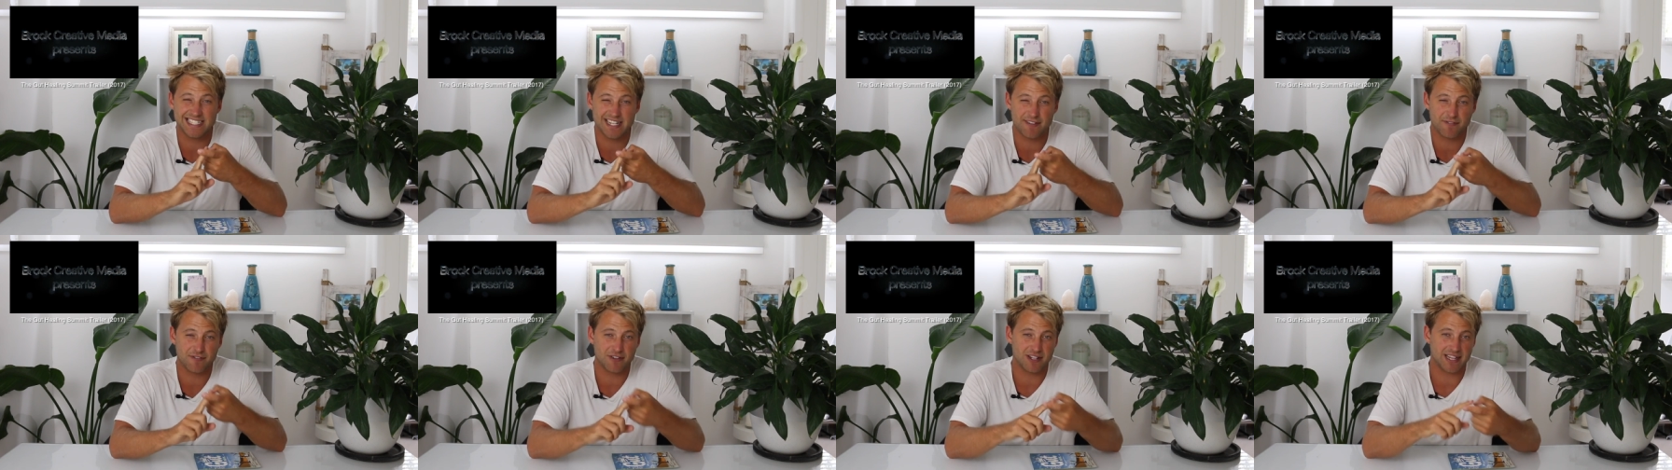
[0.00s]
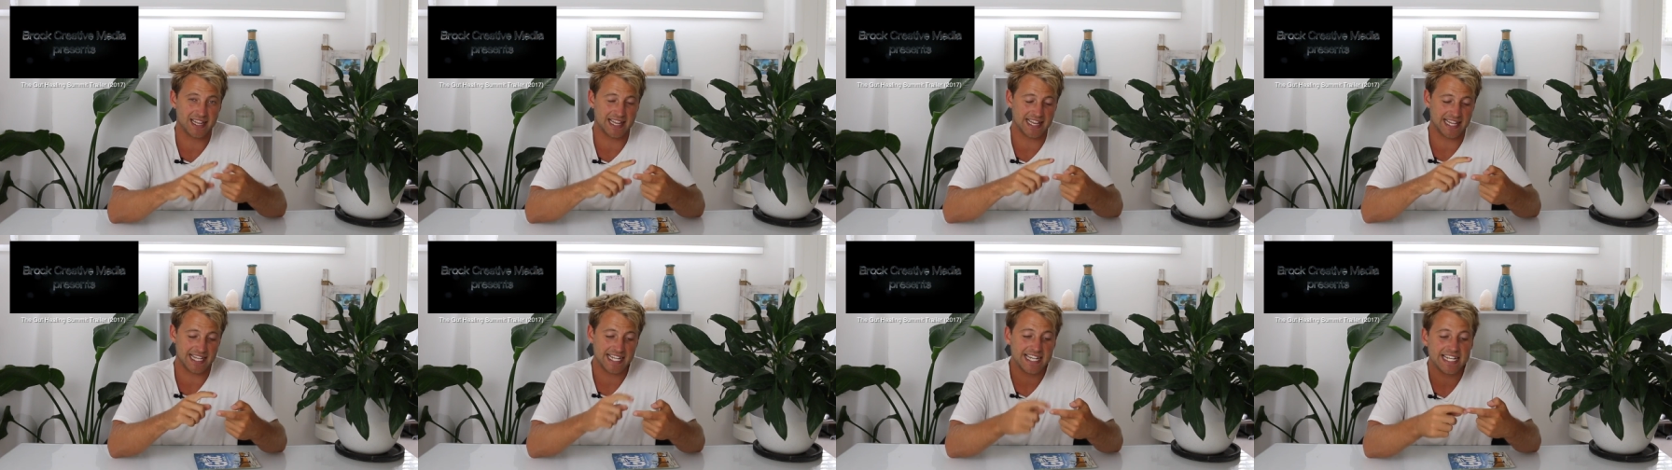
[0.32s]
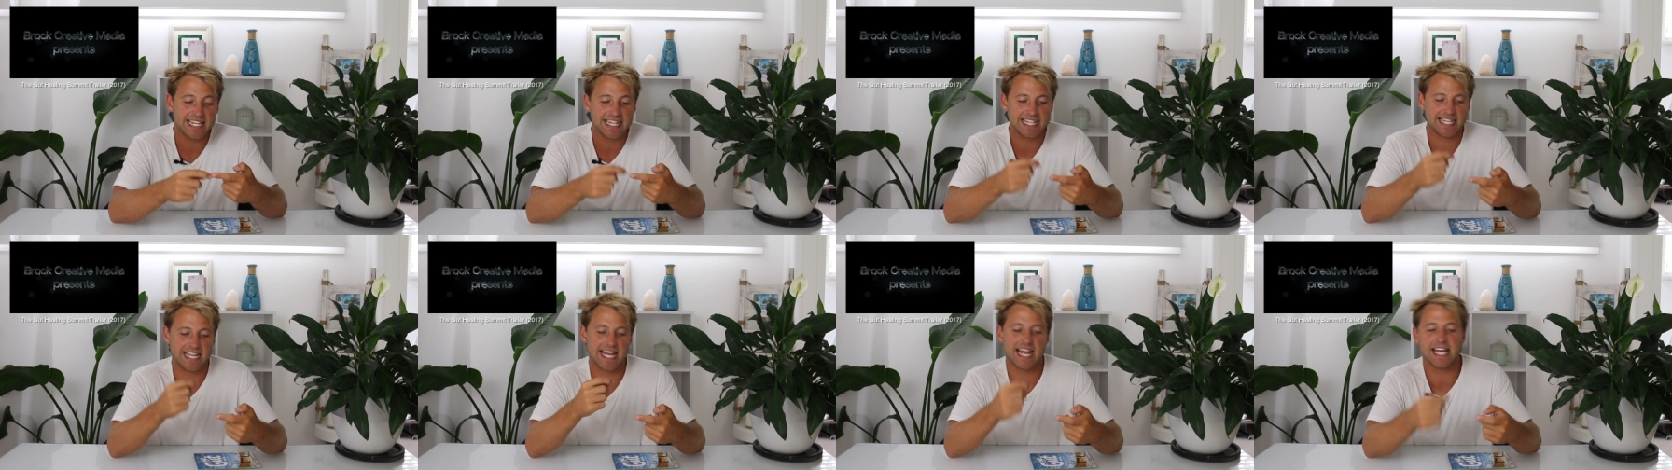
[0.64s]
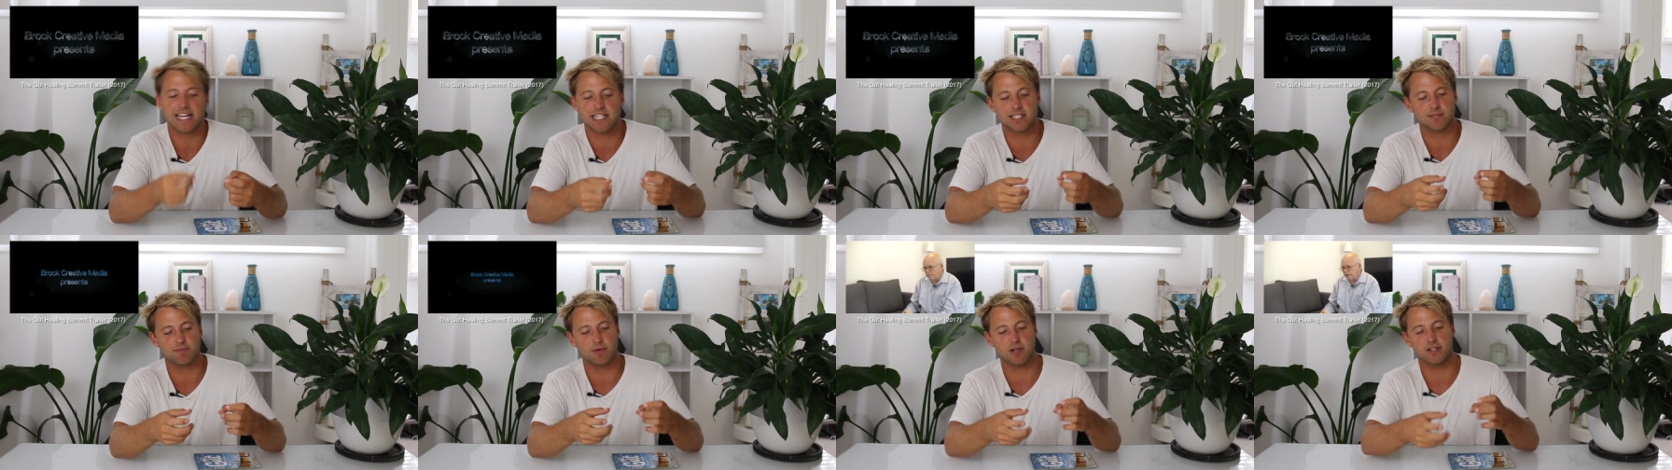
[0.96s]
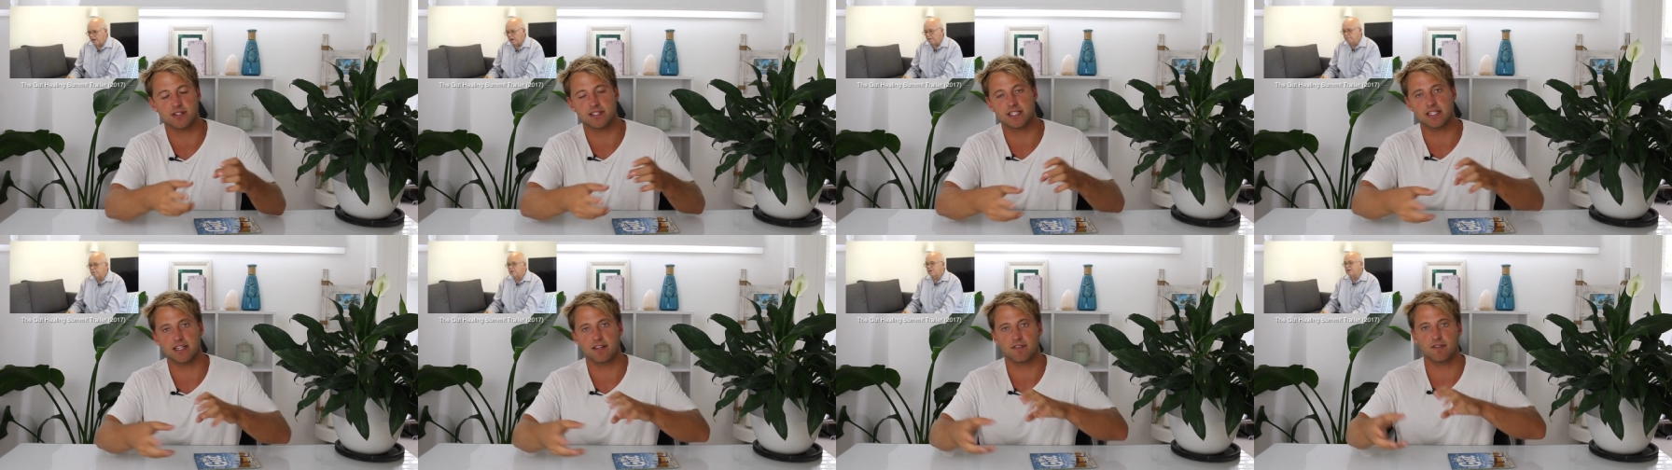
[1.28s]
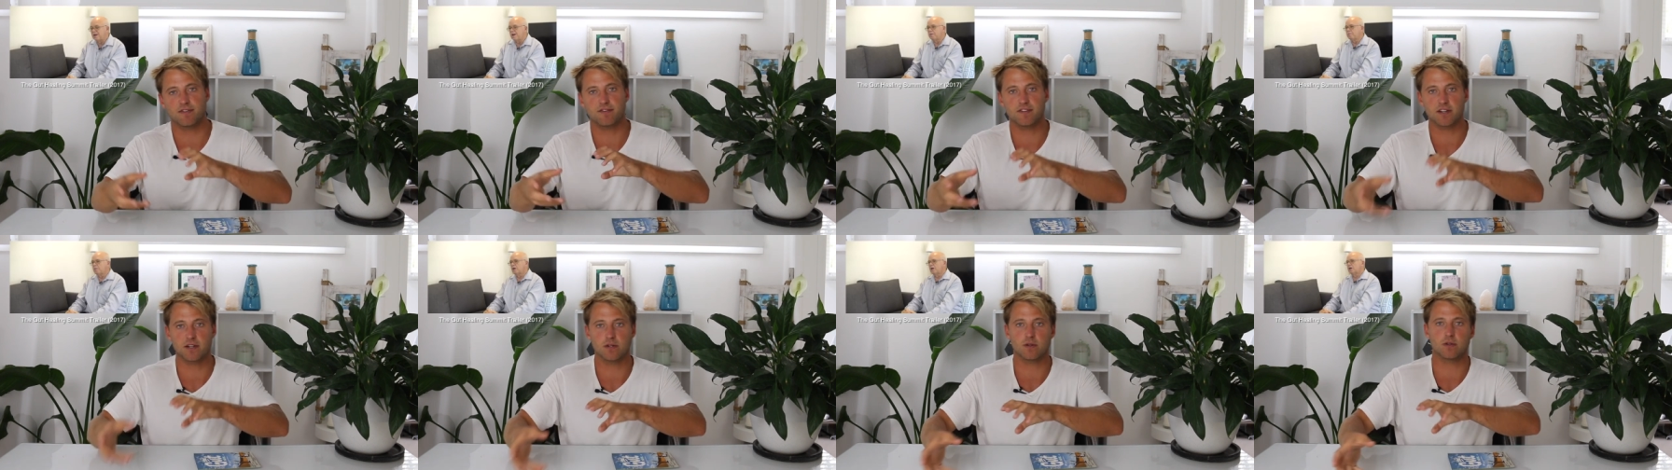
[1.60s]
different leading experts in the
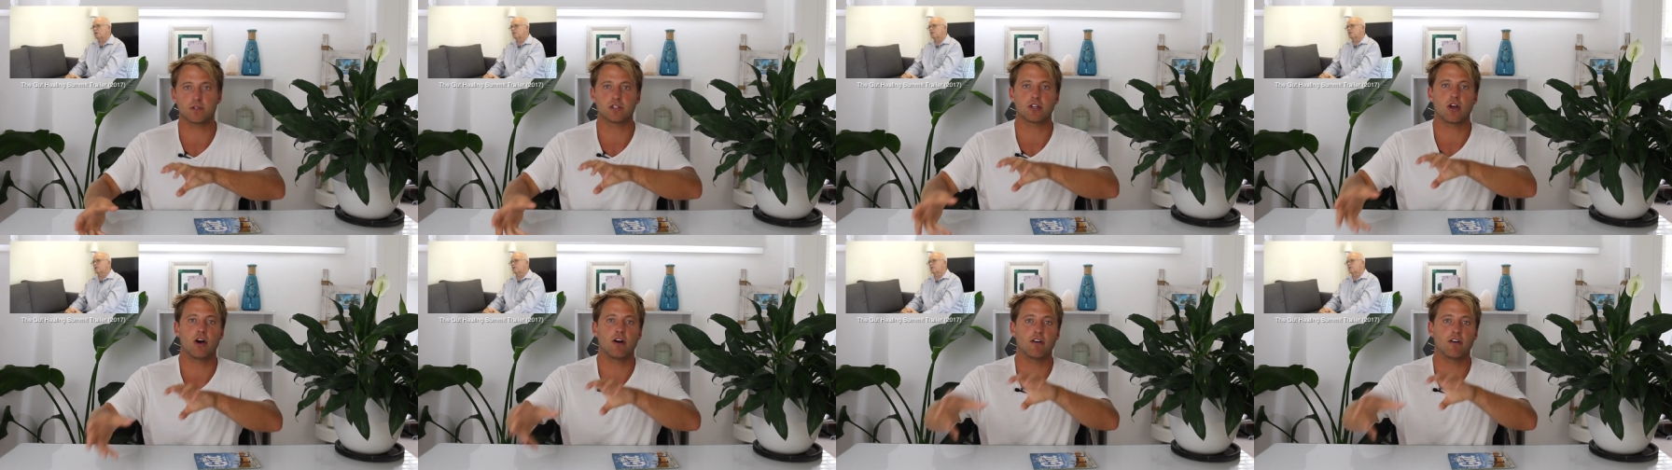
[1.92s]
field